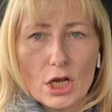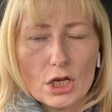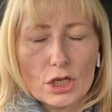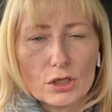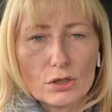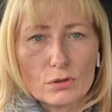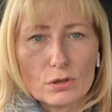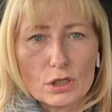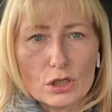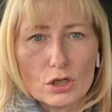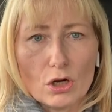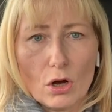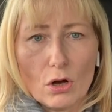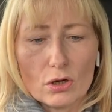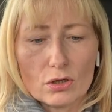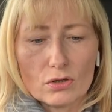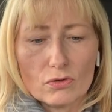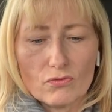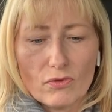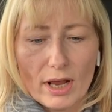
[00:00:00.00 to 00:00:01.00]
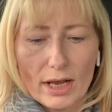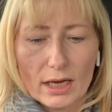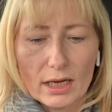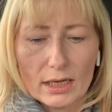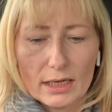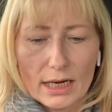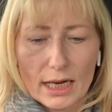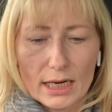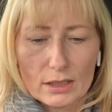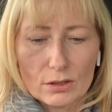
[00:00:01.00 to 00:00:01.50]
So start to
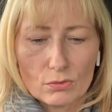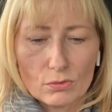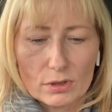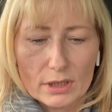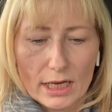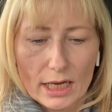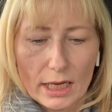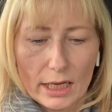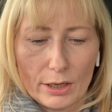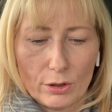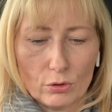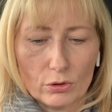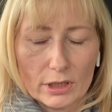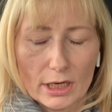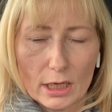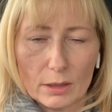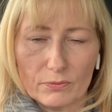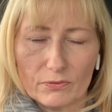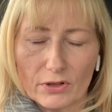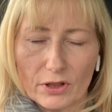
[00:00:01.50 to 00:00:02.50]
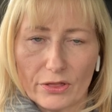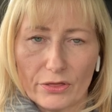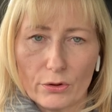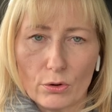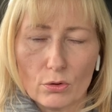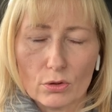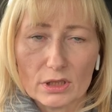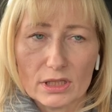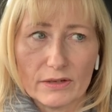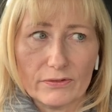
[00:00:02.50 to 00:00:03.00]
recognize those unhelpful
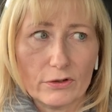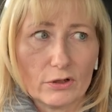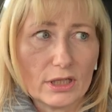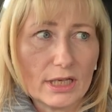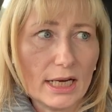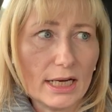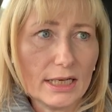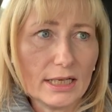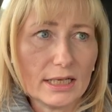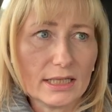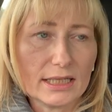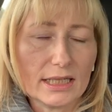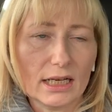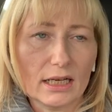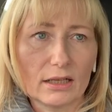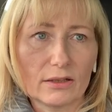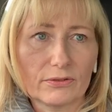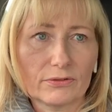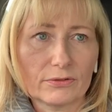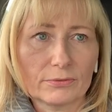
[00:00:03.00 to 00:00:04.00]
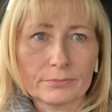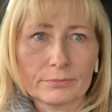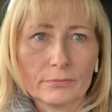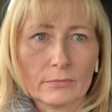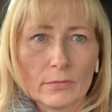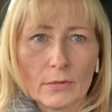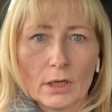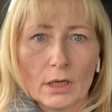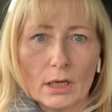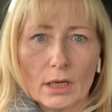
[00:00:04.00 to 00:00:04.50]
thoughts. If you're telling yourself,
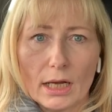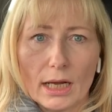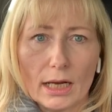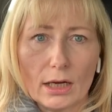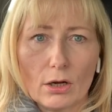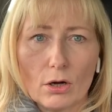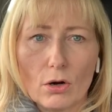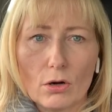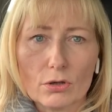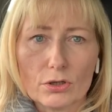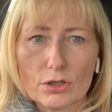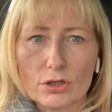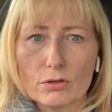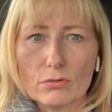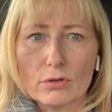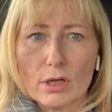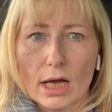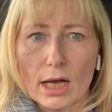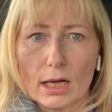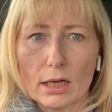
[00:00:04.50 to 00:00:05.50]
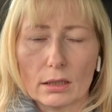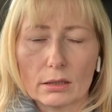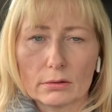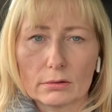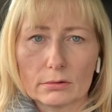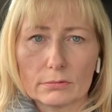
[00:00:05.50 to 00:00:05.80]
I can't do that,